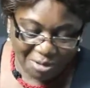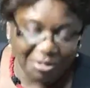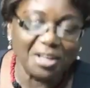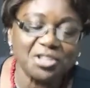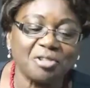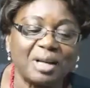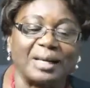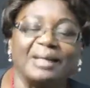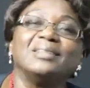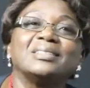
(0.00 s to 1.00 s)

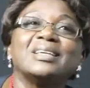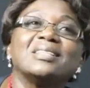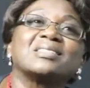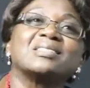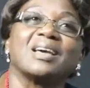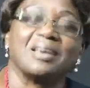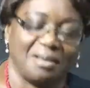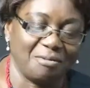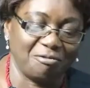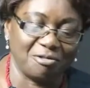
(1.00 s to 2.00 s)
Eventually, it hits
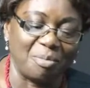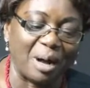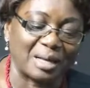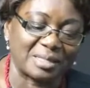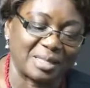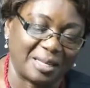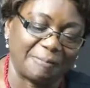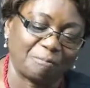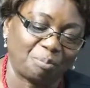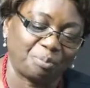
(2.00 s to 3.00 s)
the food magazine.
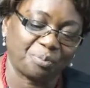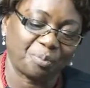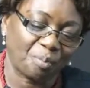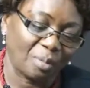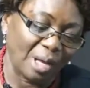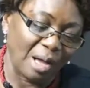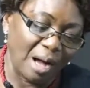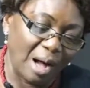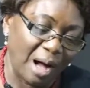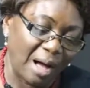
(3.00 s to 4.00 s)

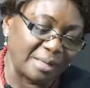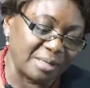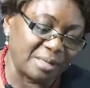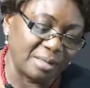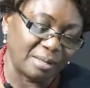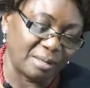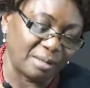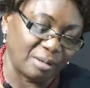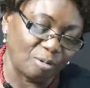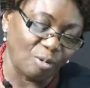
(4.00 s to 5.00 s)
And
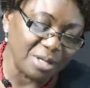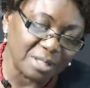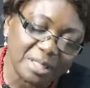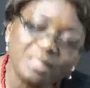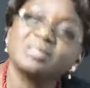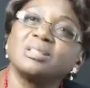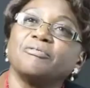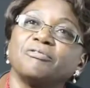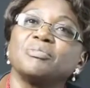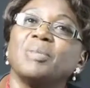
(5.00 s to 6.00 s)
when it hits the
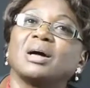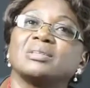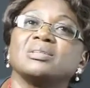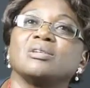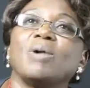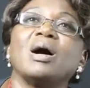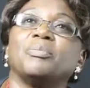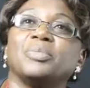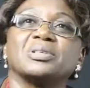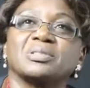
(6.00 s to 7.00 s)
food magazine, what
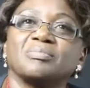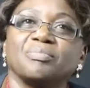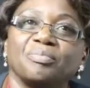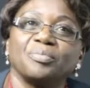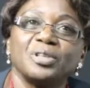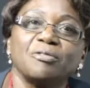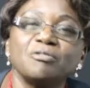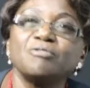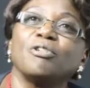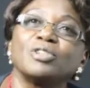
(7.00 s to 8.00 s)
happens? The
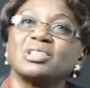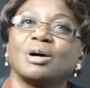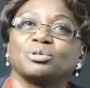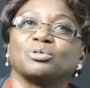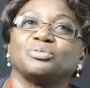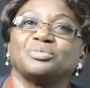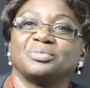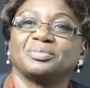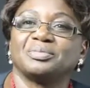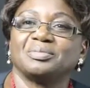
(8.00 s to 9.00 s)
food falls out
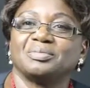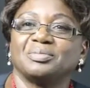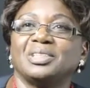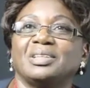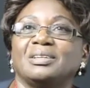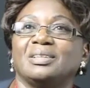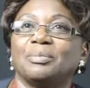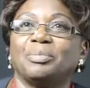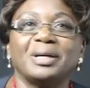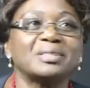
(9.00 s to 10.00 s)
in
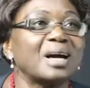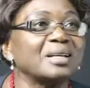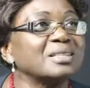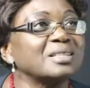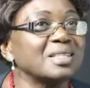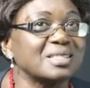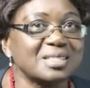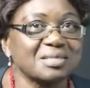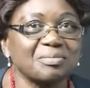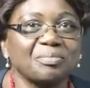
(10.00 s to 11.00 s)
the plate and it
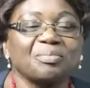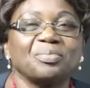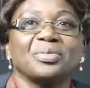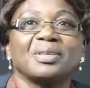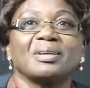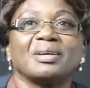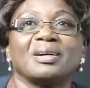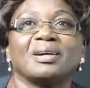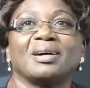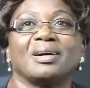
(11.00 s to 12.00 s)
eats.
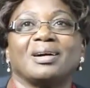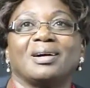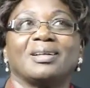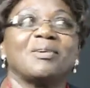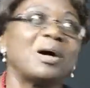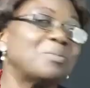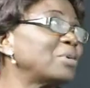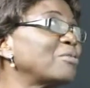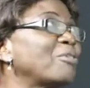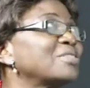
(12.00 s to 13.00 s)
Then what
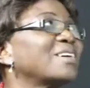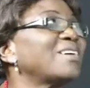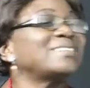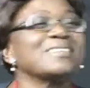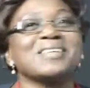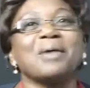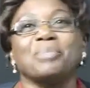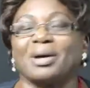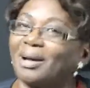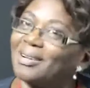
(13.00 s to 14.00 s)
happened? Of course, the rat is
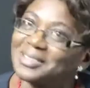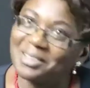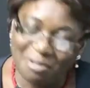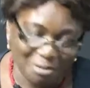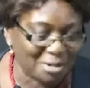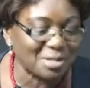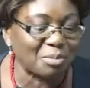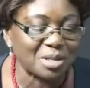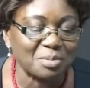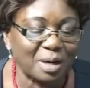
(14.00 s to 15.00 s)
happy. Now I said, of course,
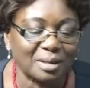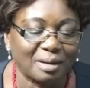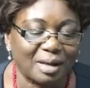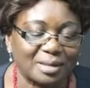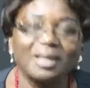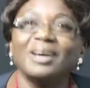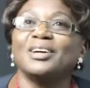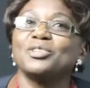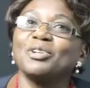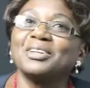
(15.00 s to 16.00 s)
I'm a smart rat.
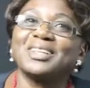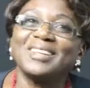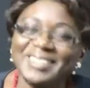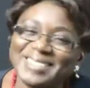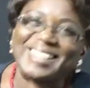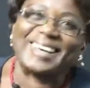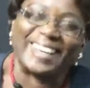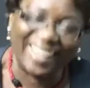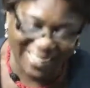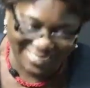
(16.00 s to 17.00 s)
So it hits
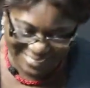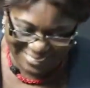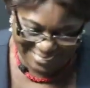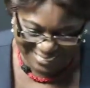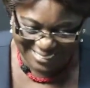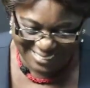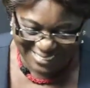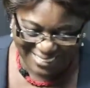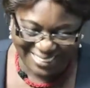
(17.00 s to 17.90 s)
again.